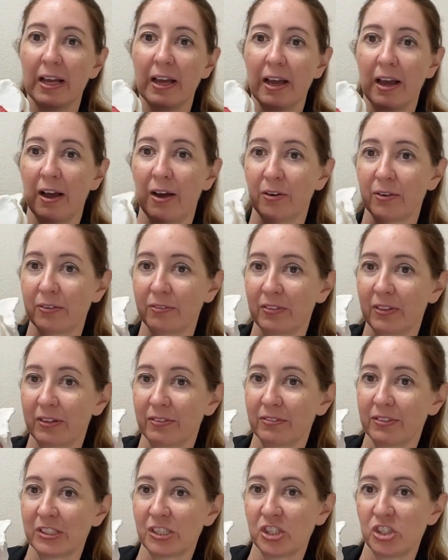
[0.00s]
out of the
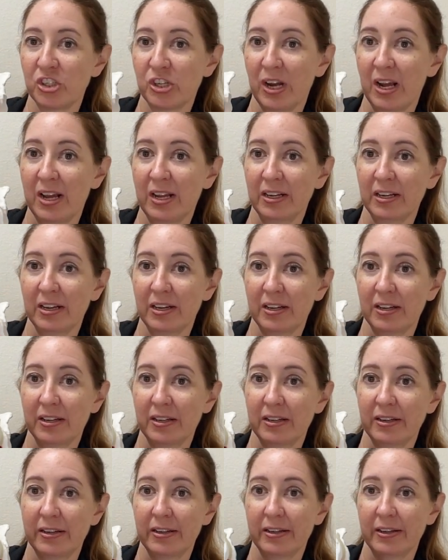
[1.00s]

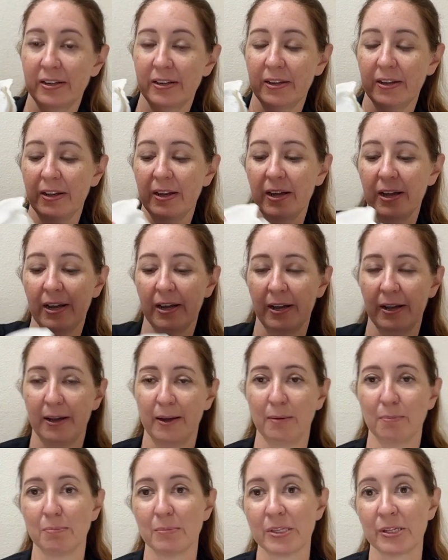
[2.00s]
vagina.
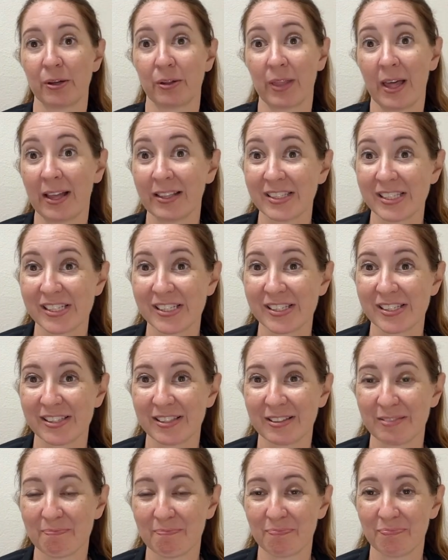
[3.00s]
So that's
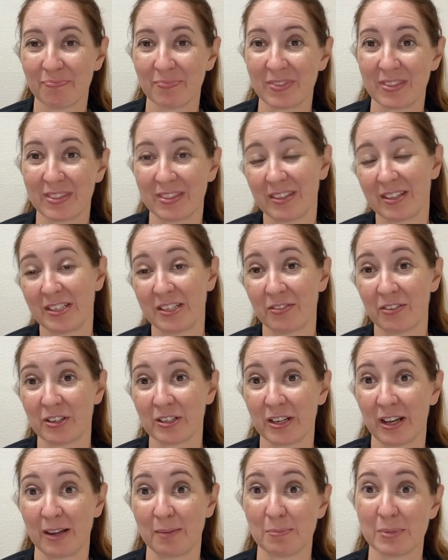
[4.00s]
the
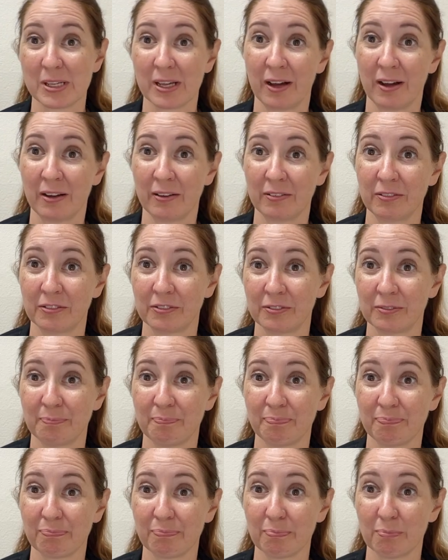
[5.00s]
different types of
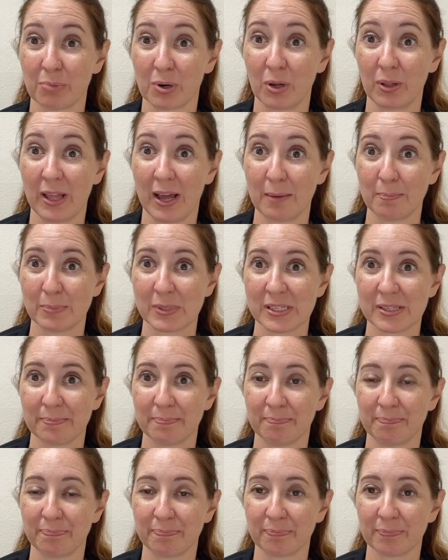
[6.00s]
prolapse.
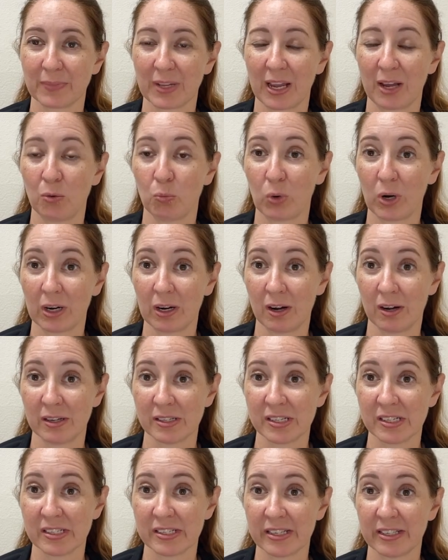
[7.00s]
And what
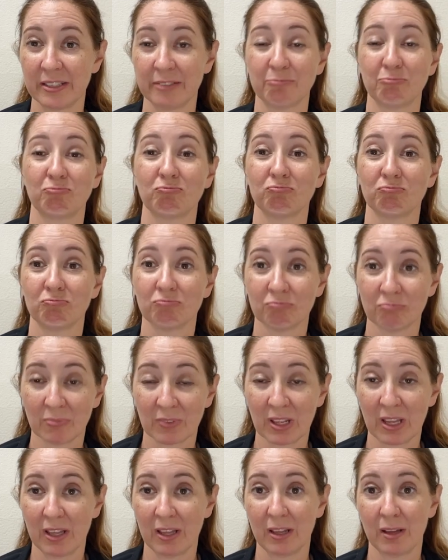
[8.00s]
causes it?
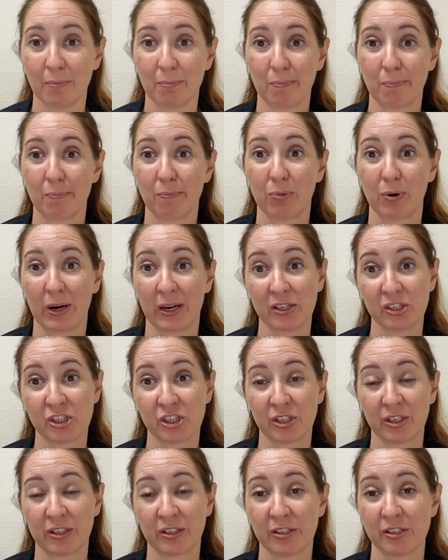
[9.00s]

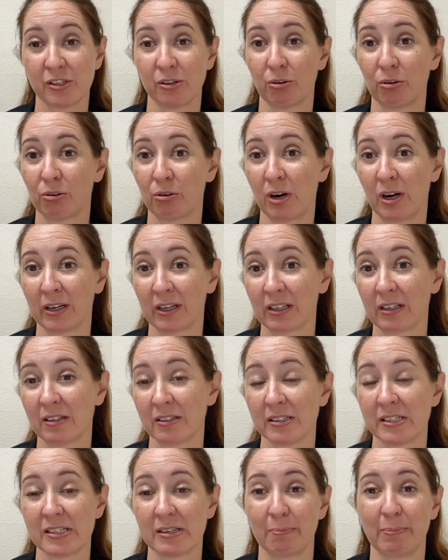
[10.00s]
Pressure, so chronic
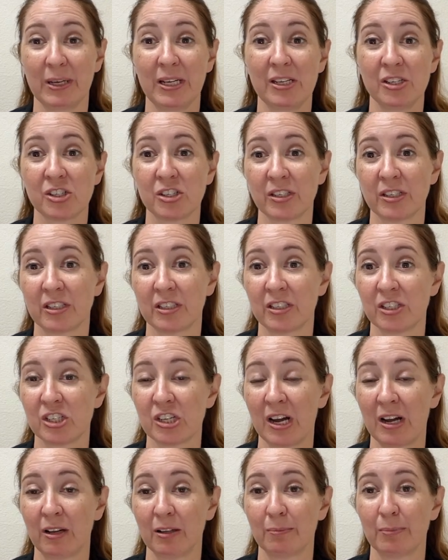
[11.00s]
constipation,
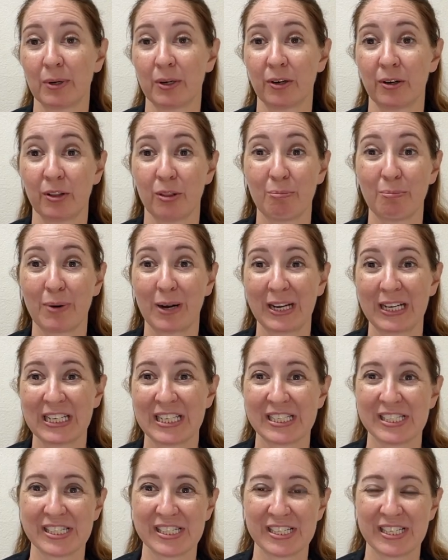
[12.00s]
childbirth,
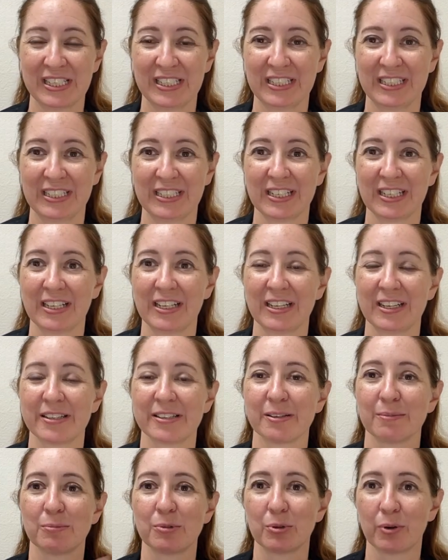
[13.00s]
pregnancy,
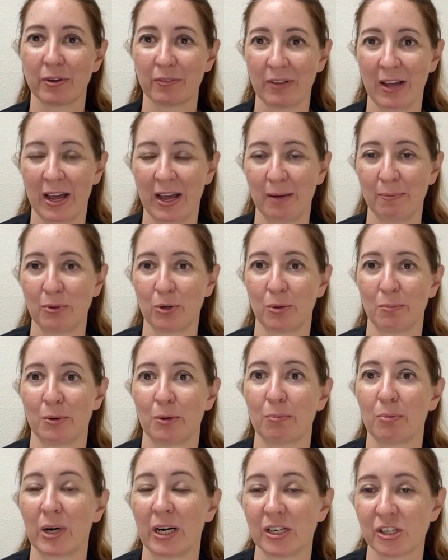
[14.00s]
some sort of abnormal
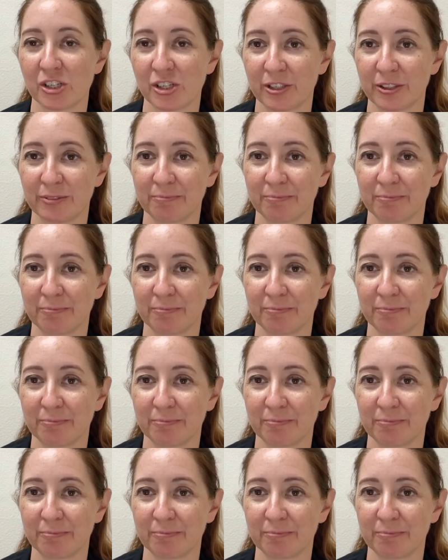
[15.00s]
pressure.